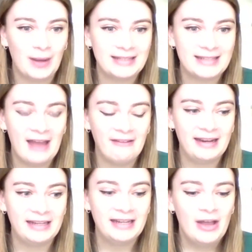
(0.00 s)

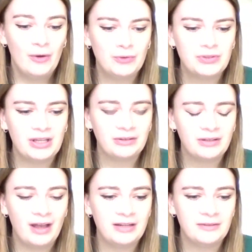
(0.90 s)
scary, and also
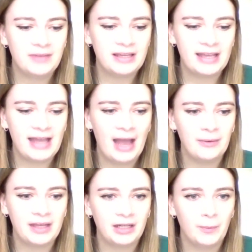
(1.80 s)
kind of thinking how
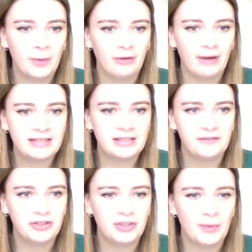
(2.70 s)
are they going to progress in
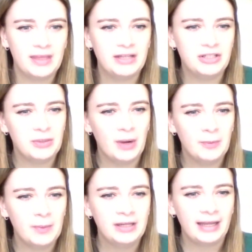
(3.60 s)
the future when they do
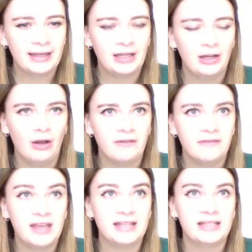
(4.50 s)
open. Like a lot of
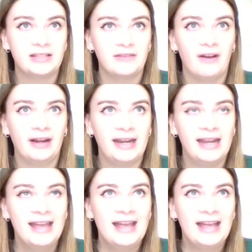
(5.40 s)
theatres are very
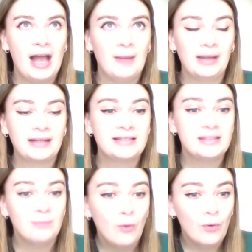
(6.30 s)
um, like
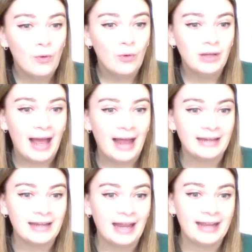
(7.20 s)
small
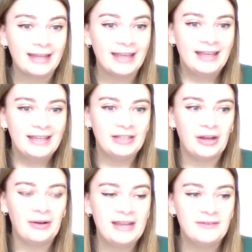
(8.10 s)
and like you
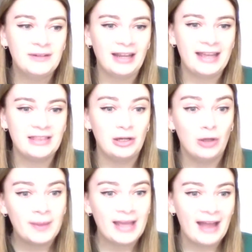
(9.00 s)
know, even like in the
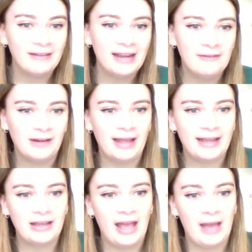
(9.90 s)
lobby area for like
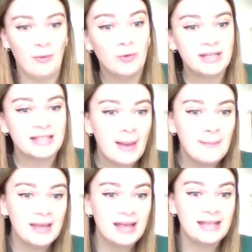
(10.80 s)
um, audience
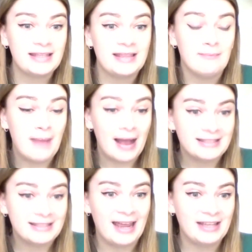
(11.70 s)
members and then
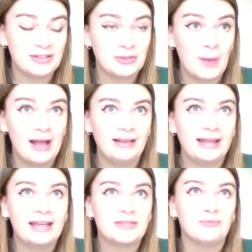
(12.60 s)
backstage as well,
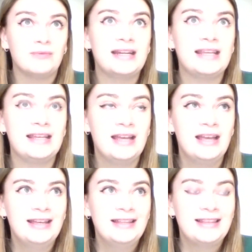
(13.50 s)
like really,
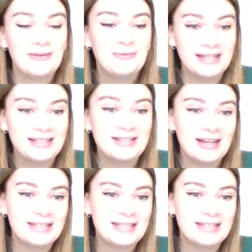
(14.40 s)
really tiny